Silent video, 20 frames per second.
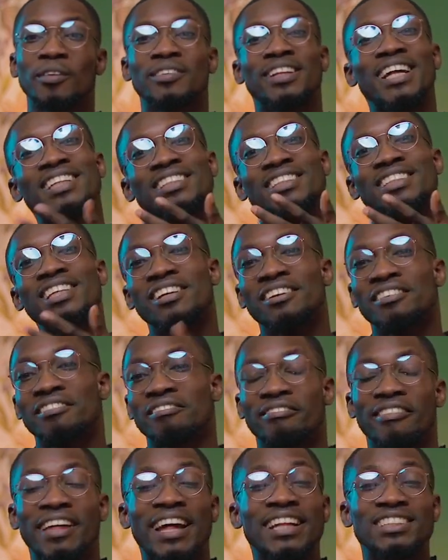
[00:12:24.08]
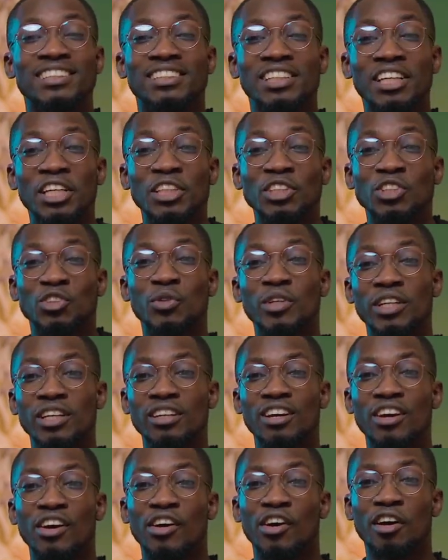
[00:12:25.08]
Well, that's it. That's the
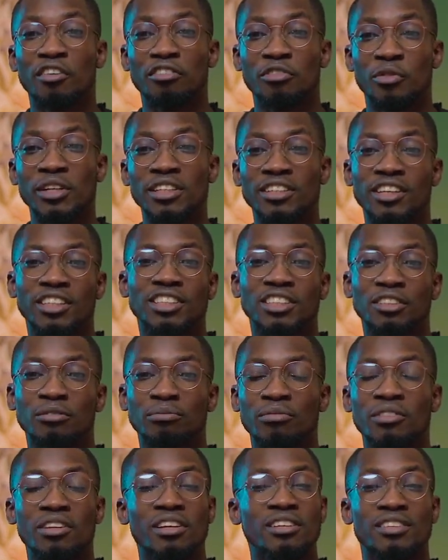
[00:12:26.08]
history of retouching.